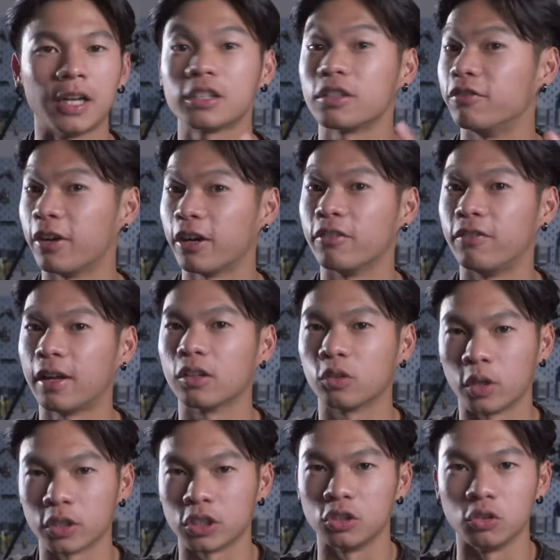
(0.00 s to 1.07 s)
That is a very valid
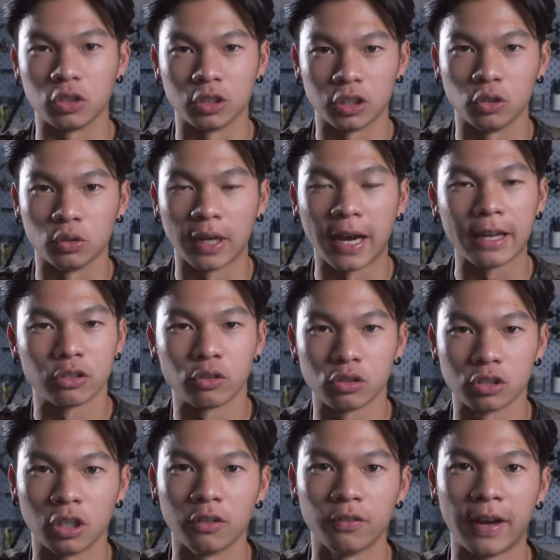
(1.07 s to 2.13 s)
question you continue to ask
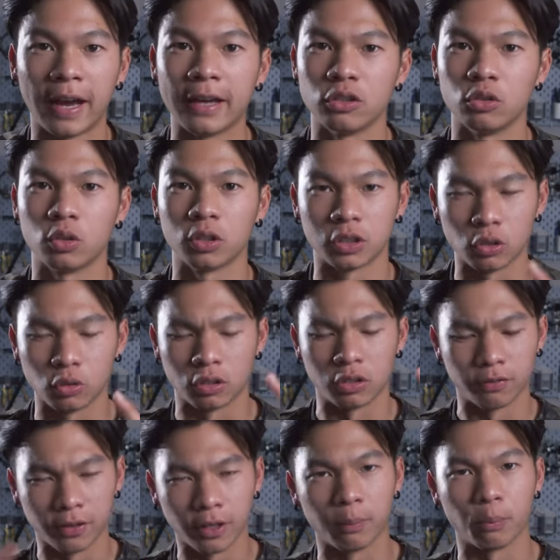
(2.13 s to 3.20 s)
yourself as you continue to
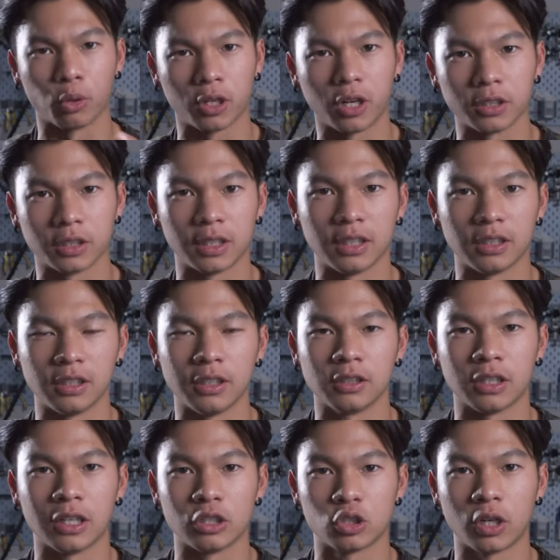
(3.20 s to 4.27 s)
develop more content
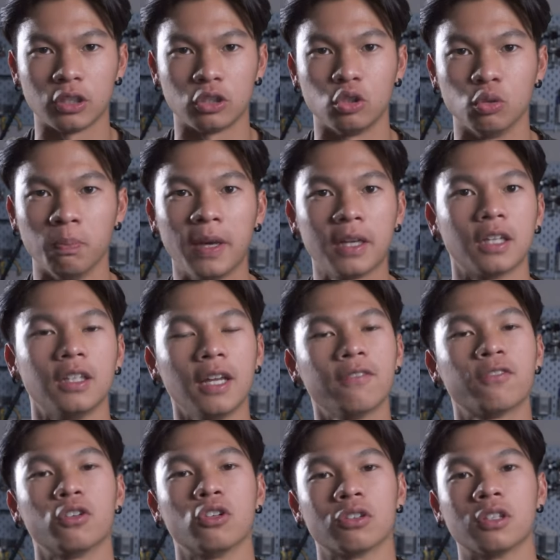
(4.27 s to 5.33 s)
ideas and try to make a
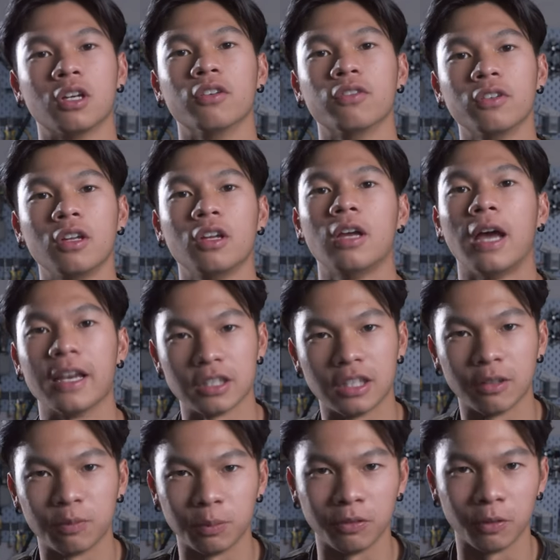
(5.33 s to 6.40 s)
name for yourself as
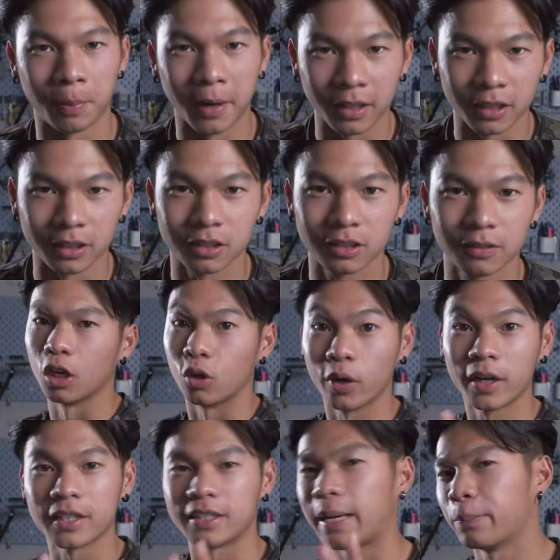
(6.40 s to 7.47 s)
an FPV pilot.
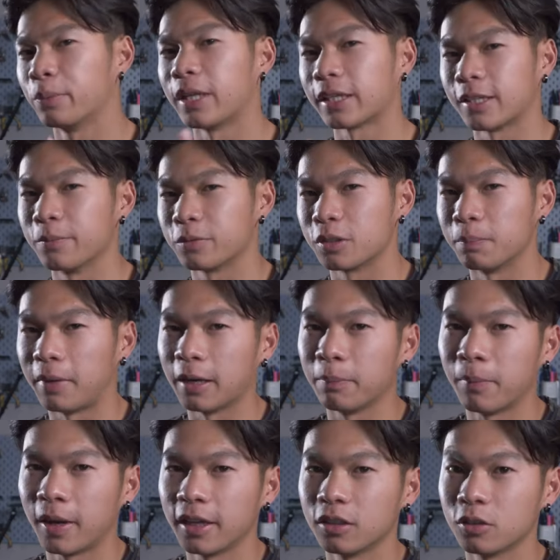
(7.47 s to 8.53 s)
An example that comes to my
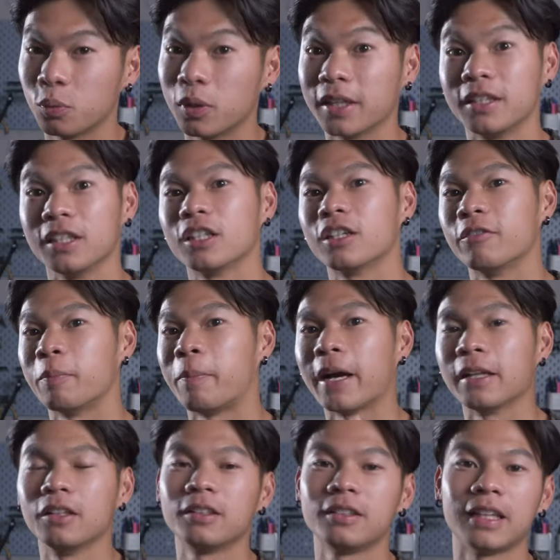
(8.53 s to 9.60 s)
mind when I think of a
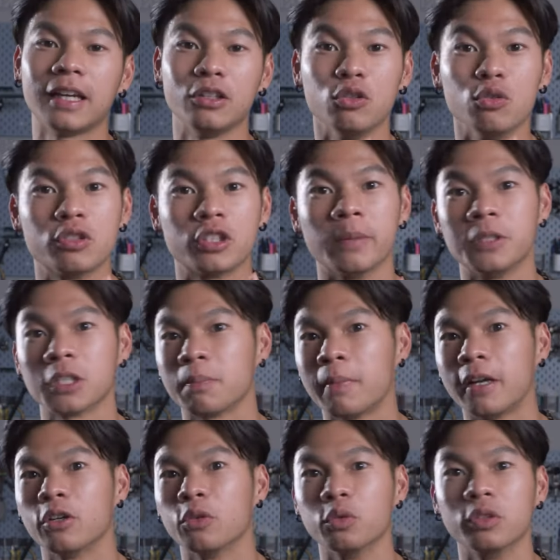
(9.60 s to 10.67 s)
pilot that used subject
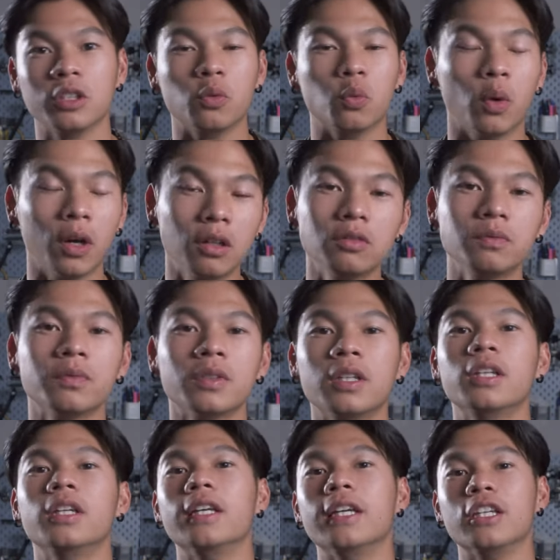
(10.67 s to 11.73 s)
matter really well
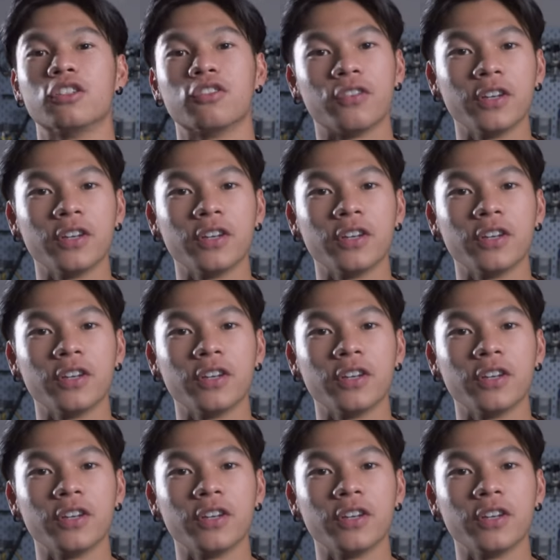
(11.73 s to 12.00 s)
is